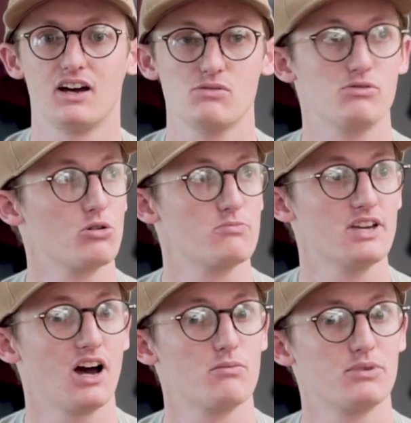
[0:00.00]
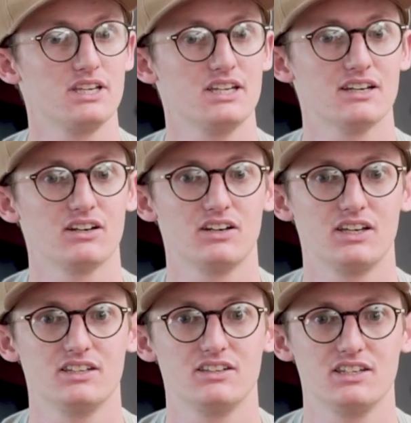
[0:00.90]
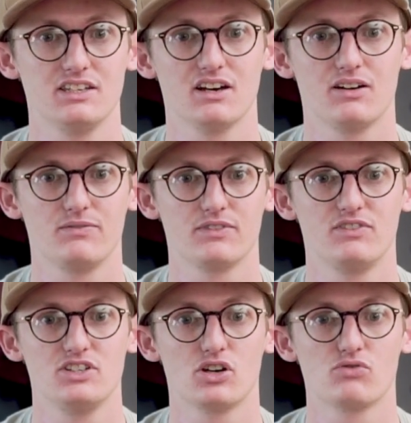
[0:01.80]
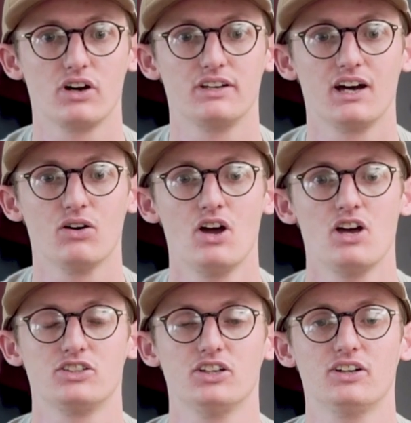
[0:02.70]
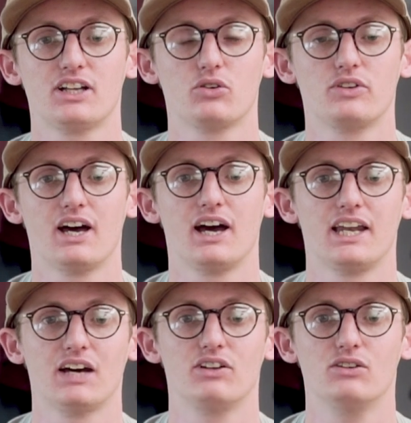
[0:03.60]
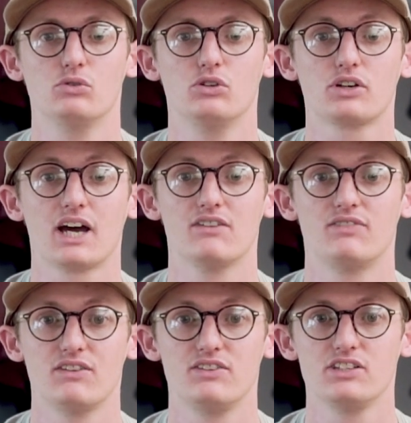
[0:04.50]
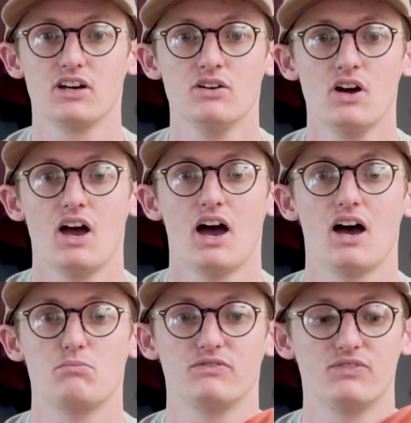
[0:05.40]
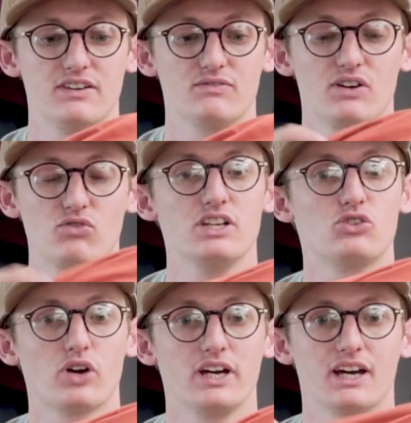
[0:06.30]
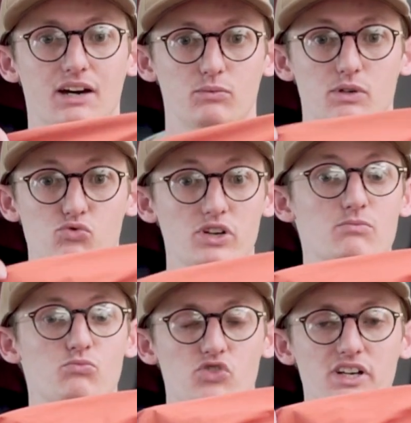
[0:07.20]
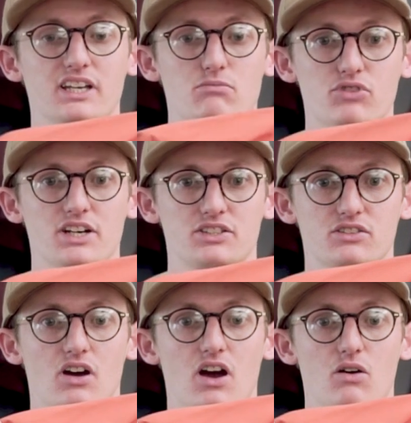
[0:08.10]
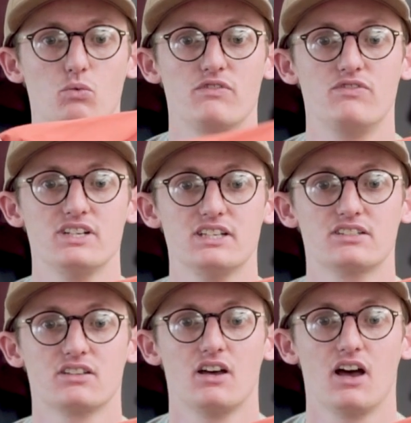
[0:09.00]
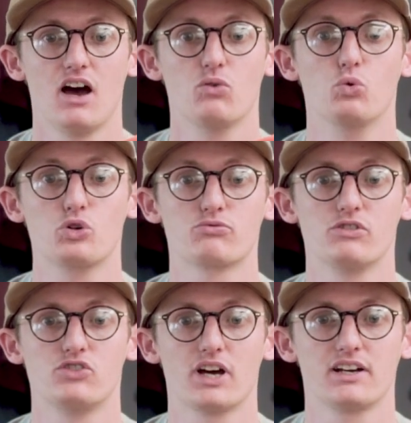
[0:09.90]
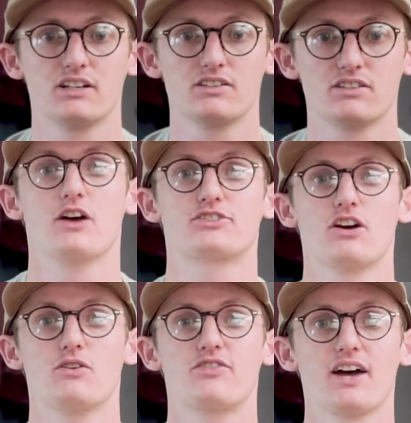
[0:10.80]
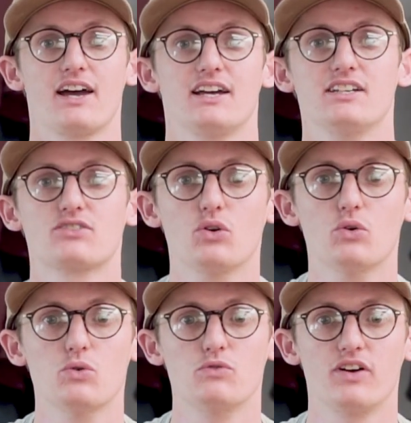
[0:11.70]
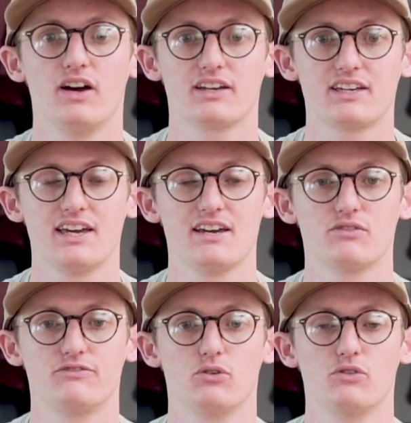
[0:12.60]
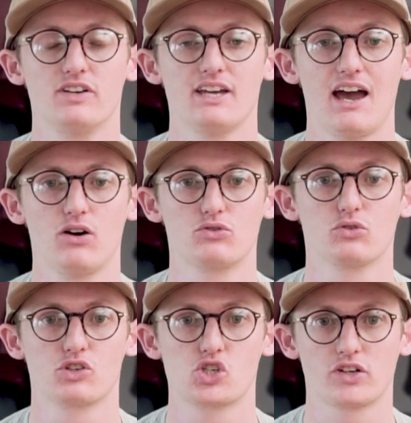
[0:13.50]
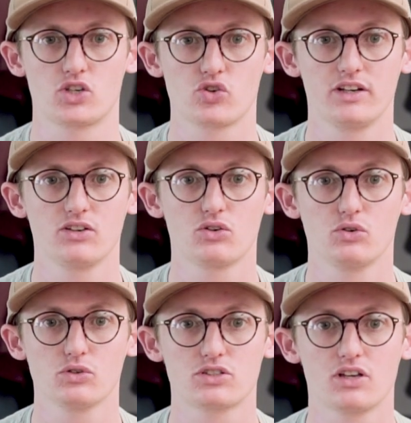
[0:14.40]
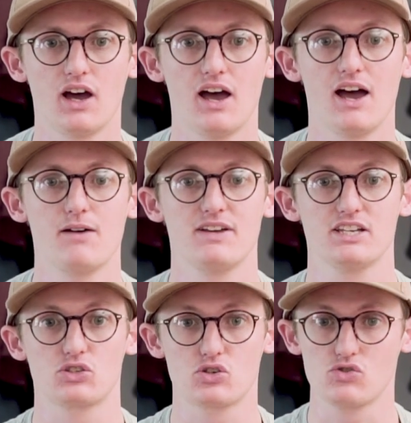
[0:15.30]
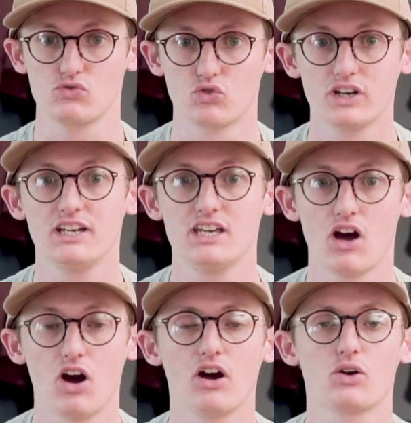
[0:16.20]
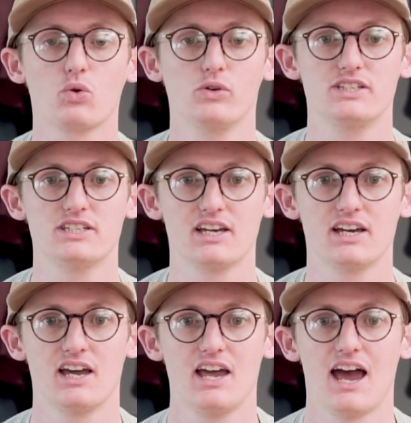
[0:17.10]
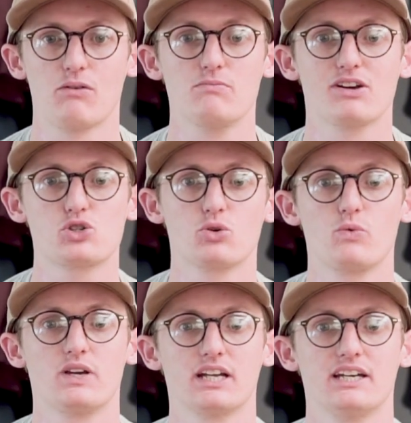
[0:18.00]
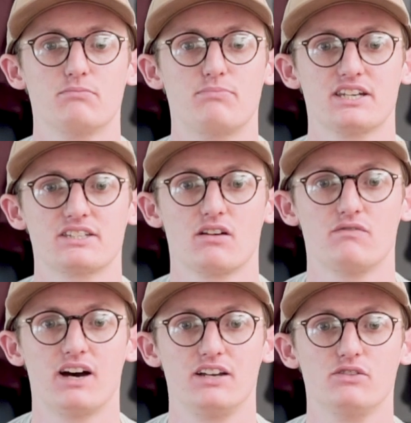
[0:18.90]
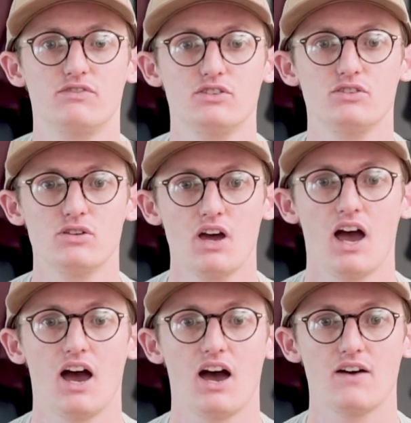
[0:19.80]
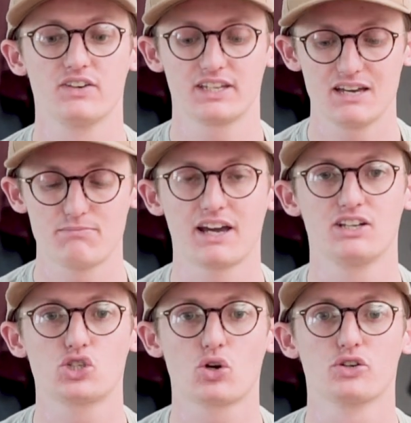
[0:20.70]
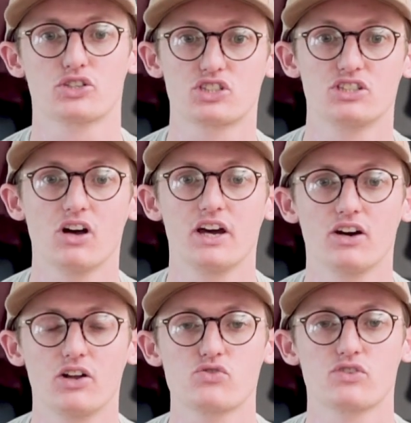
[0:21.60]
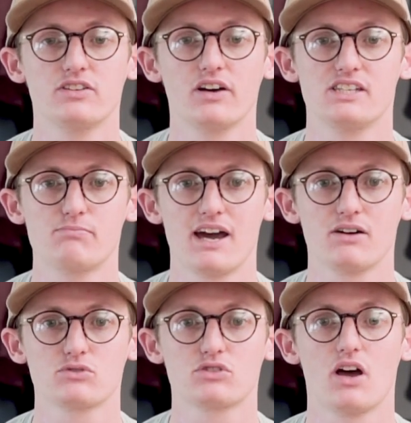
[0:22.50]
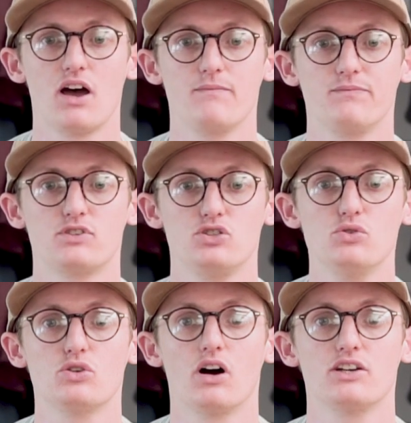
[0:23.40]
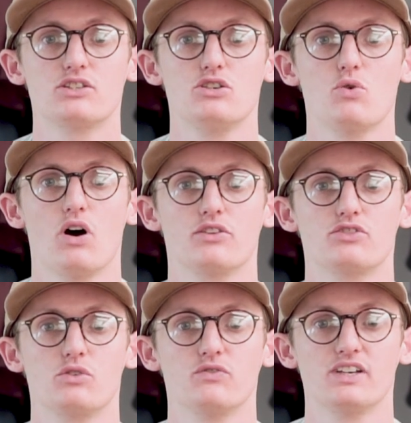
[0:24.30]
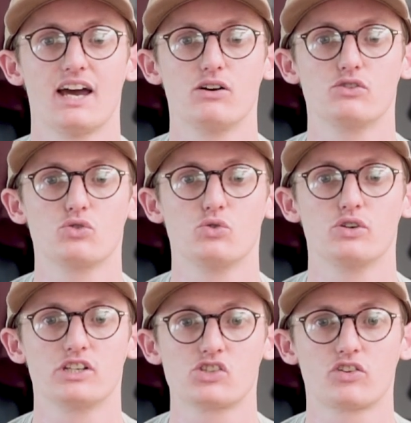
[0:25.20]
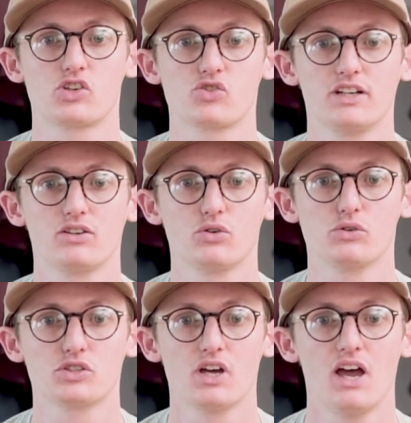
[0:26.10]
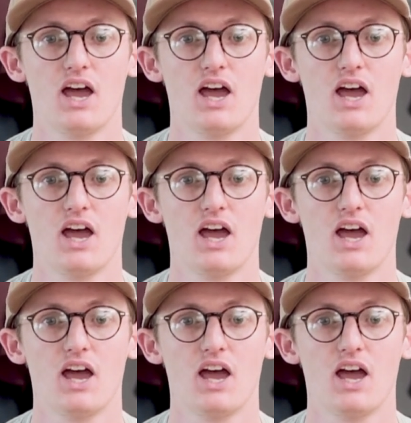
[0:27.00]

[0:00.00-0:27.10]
It'll probably be up here in the video right now, so you can click on that and have a little look at that video. But then they're really great and we're really impressed with these waterproof jackets. So that is all the kit for the Outdoor Instructor Training course. It's really high quality kit, and we make sure we get it at the best value for you. The kit package costs £990 to you guys who are doing the Outdoor Instructor Training course.